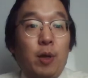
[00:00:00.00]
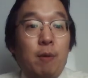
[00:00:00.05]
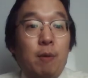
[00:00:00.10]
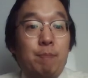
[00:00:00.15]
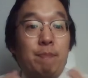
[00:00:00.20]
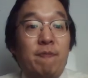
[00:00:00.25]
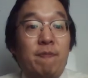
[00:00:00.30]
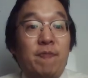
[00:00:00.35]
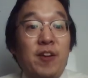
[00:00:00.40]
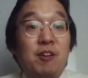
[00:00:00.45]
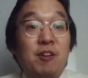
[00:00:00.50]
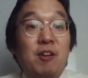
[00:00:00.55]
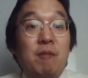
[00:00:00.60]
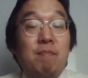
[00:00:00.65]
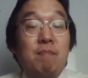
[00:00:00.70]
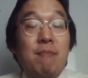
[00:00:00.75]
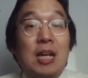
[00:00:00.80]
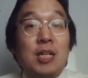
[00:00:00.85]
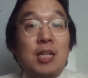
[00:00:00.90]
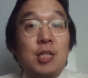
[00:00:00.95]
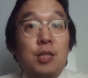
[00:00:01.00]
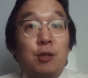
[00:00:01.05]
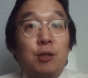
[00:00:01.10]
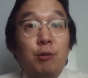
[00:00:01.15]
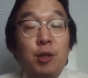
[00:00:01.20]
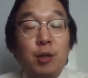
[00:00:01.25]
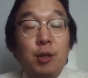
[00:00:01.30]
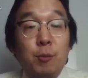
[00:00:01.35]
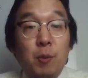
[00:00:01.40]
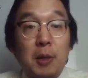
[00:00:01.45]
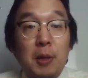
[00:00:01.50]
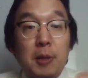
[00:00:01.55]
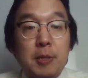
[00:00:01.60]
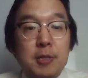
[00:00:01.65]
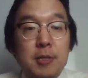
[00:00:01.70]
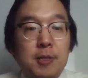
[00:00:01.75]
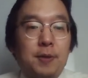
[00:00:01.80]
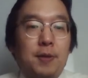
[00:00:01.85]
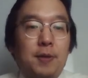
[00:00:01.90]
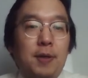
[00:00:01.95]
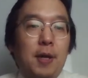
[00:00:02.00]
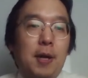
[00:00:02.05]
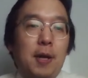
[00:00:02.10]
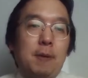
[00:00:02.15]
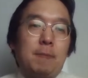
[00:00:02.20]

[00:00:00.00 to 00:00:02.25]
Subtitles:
very masculine ones, okay?